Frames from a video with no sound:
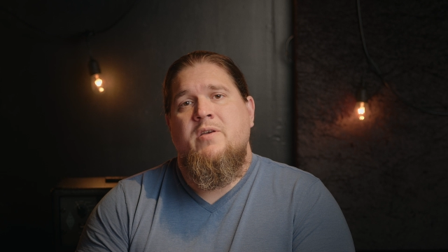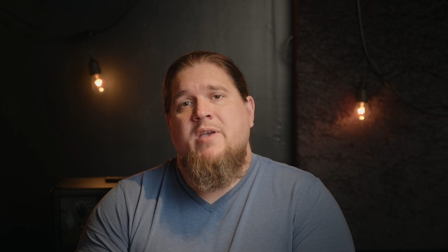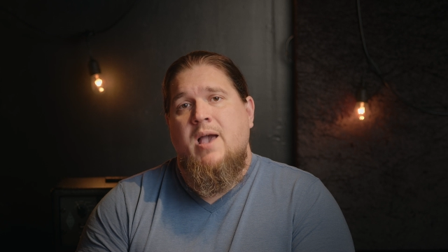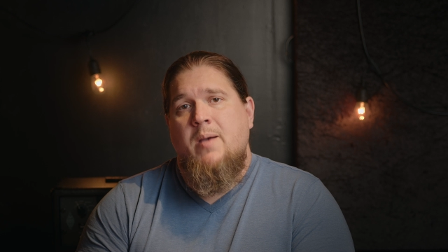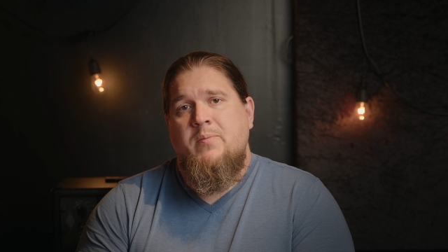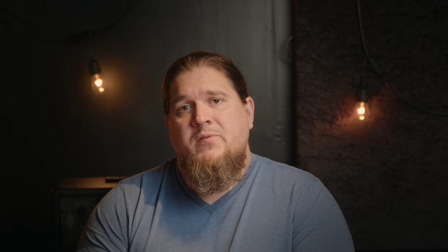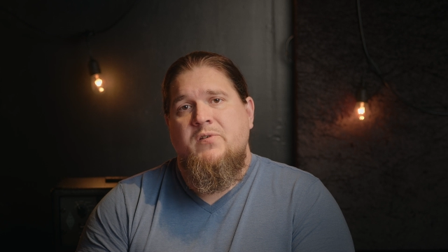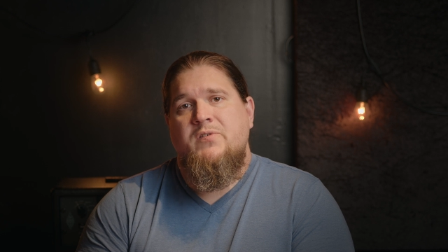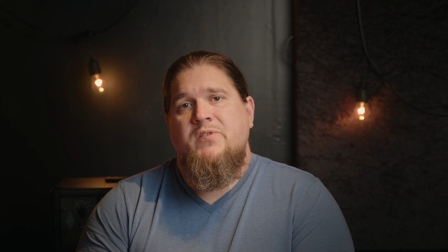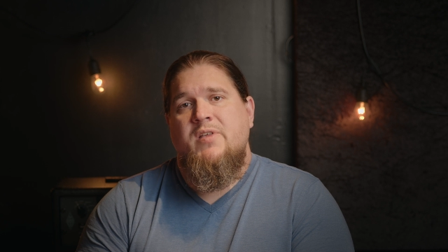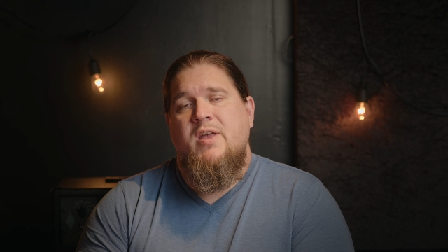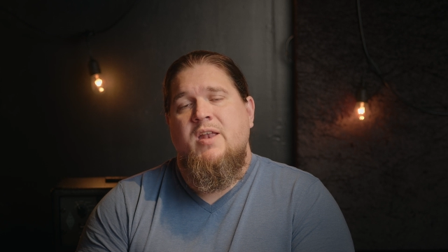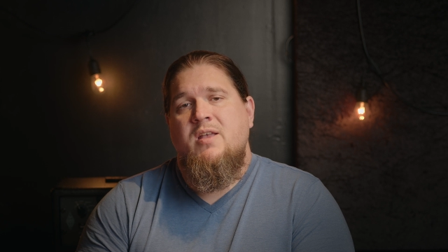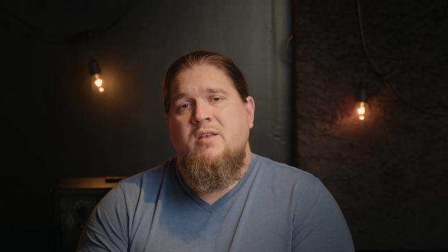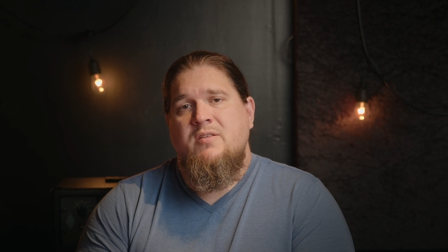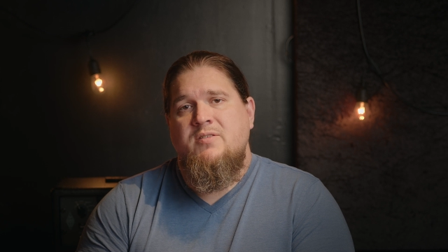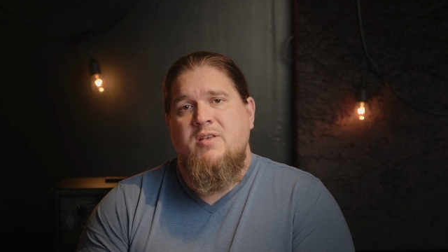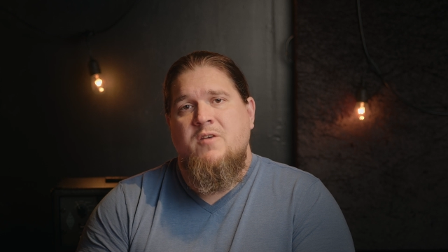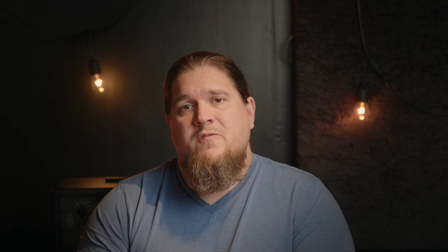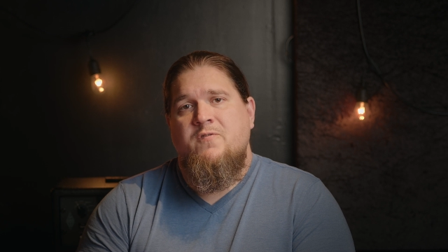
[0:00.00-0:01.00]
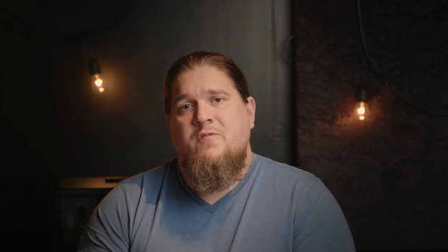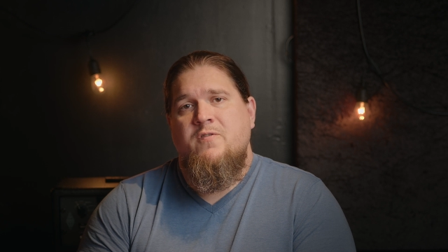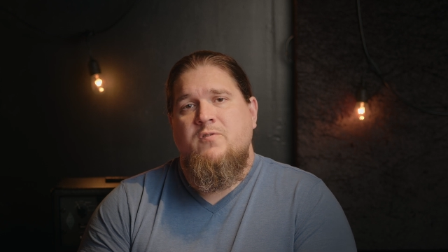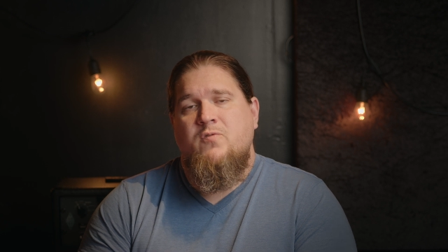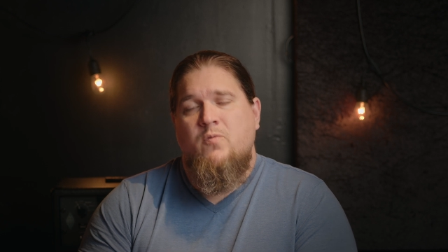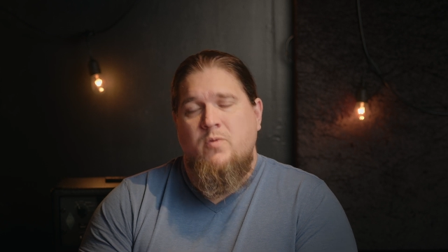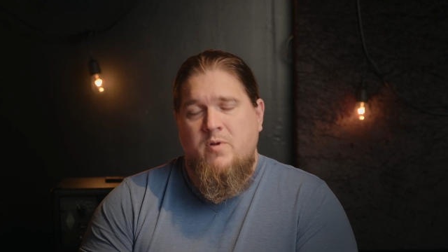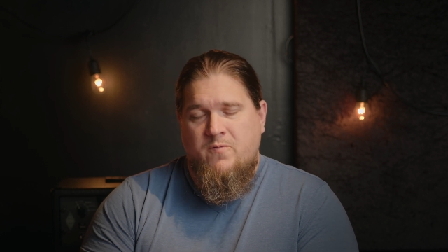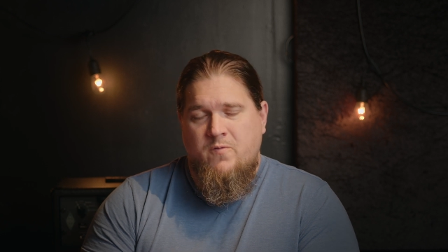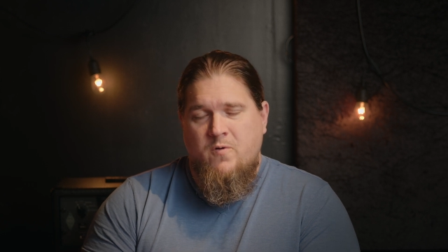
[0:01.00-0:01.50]
capture settings at
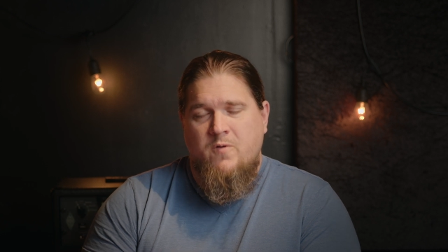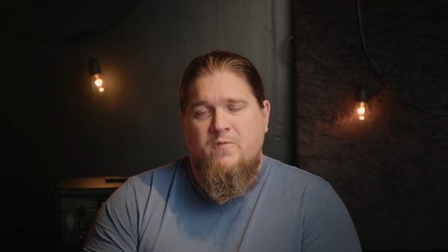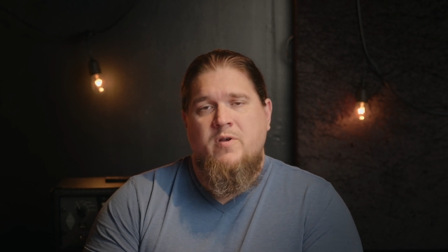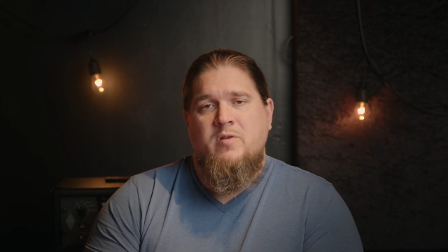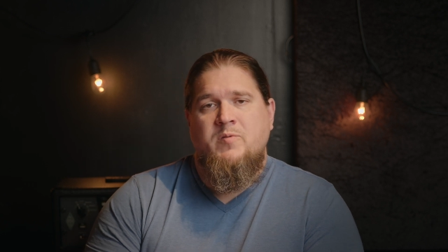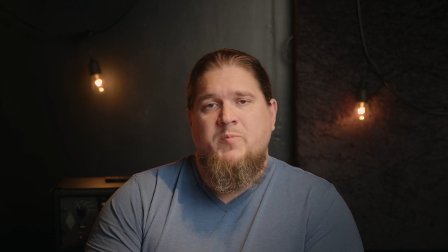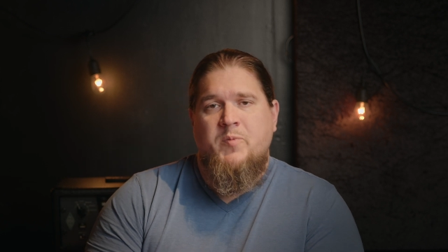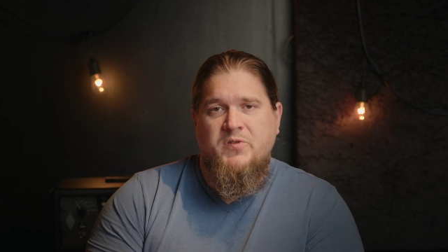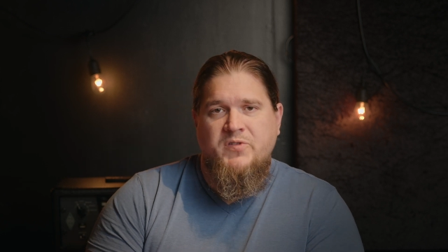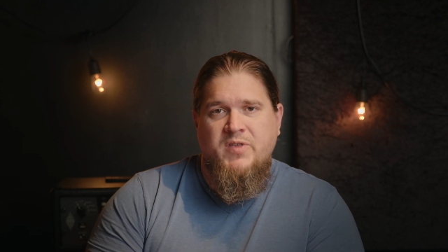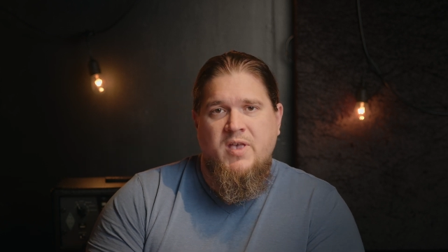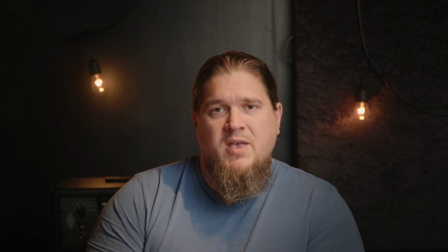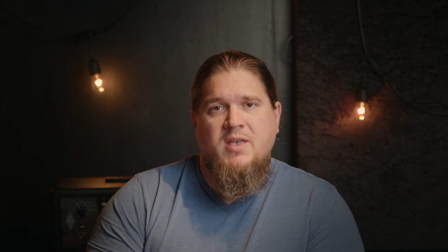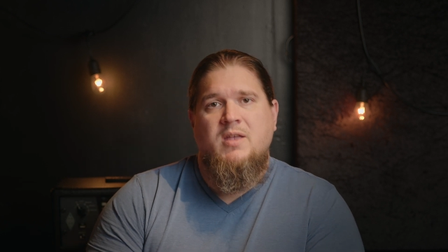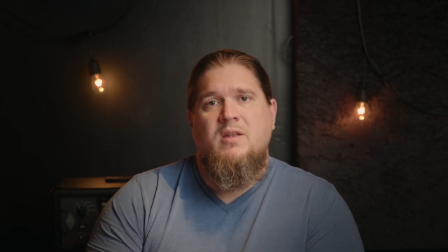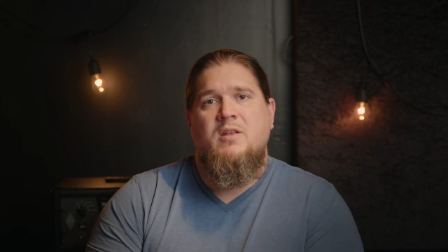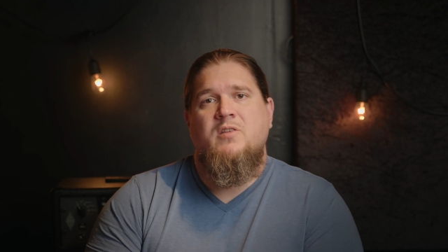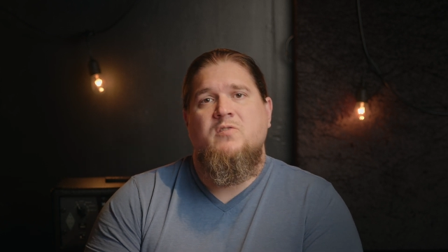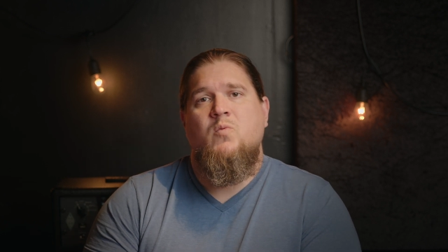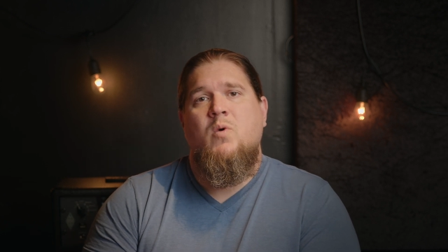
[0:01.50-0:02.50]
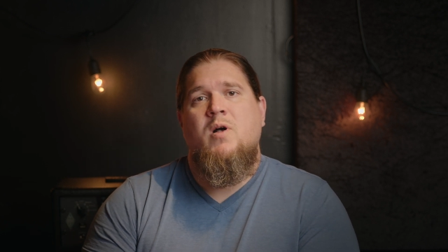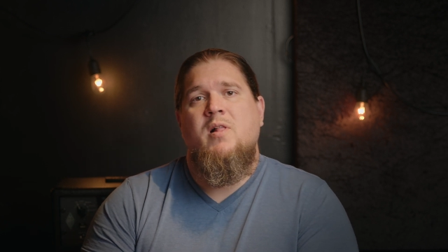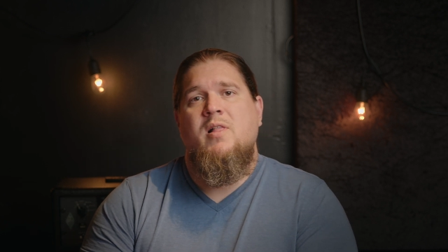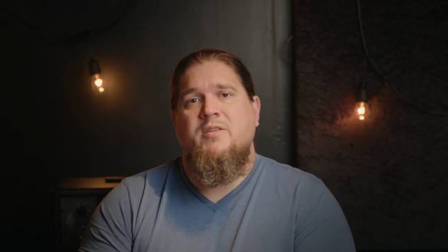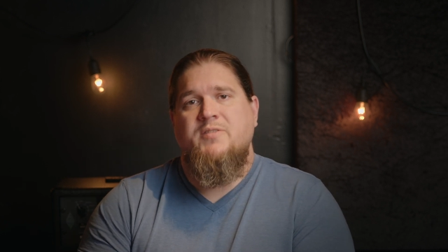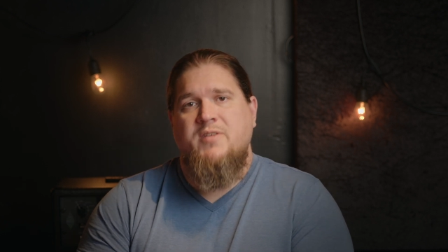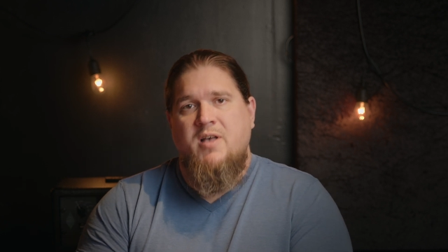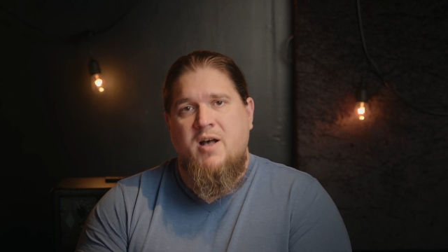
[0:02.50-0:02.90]
24 frames per second as well as